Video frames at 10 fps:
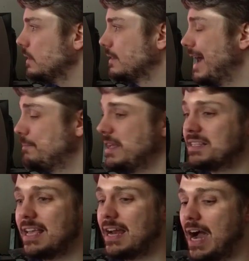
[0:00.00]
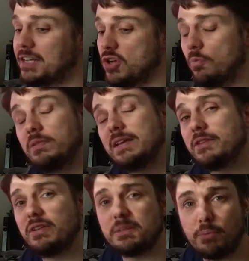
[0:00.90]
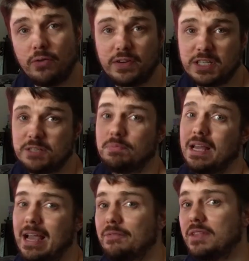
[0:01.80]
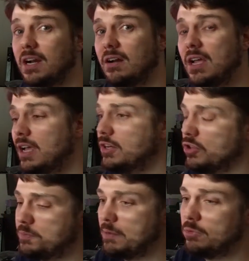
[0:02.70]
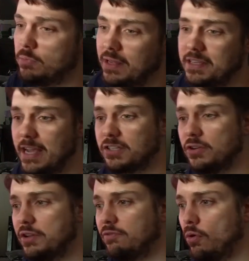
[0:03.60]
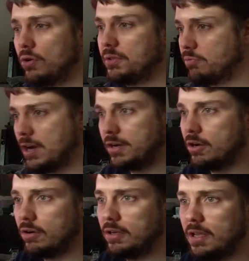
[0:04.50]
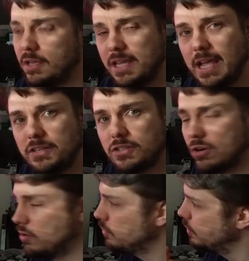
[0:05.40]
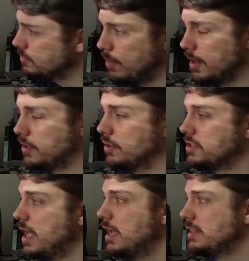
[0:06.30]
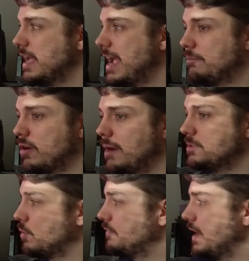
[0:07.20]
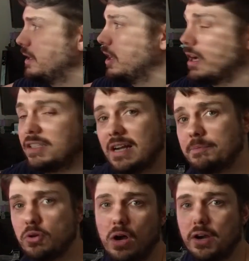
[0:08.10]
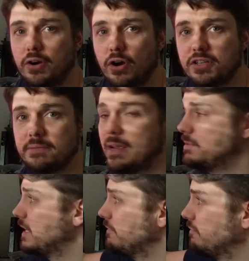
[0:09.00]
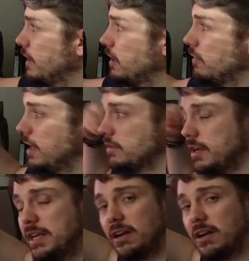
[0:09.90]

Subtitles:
That being said, I don't believe there is a perfect display out there. You know, these people who bought the X34, the Predator, and the Acer, or those monitors, they had problems where if they clocked it up to 100 hertz, sometimes they'd get flickering, or they'd